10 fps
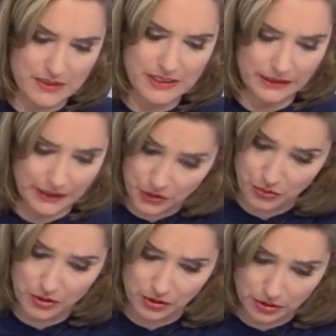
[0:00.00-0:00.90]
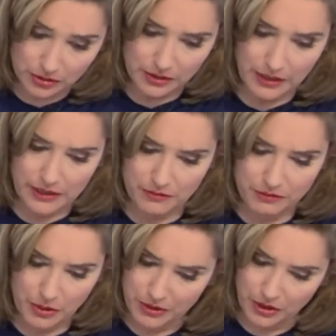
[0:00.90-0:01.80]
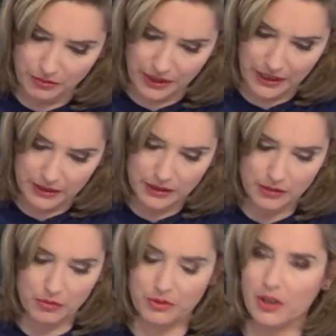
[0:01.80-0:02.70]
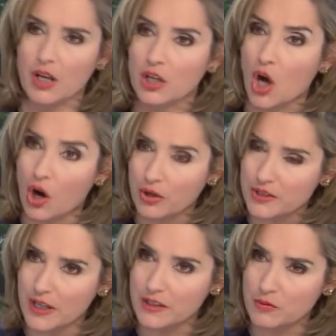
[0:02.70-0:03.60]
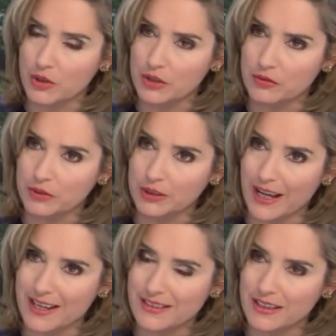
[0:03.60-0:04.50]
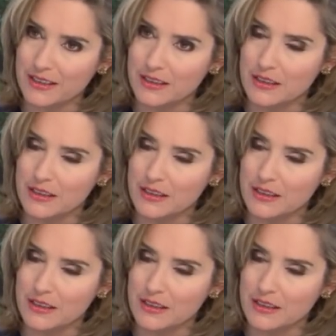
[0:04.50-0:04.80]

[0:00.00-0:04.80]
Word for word: cylindrical and floating over Canada or the car sized one over Alaska?